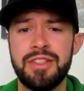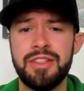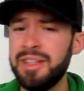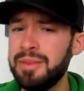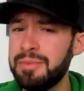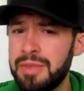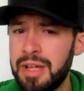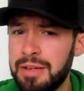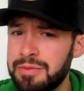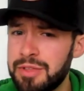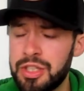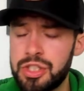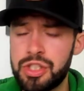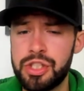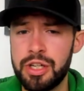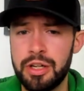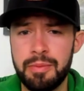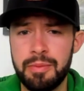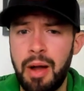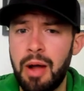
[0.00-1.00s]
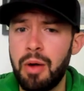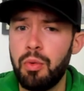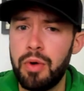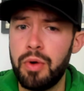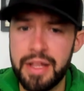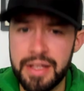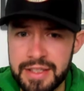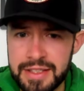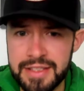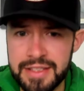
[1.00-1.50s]
And sometimes I share my
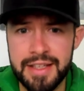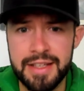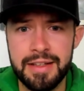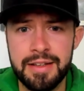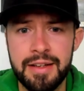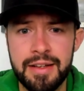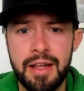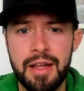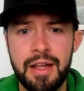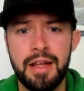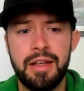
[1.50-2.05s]
wins and,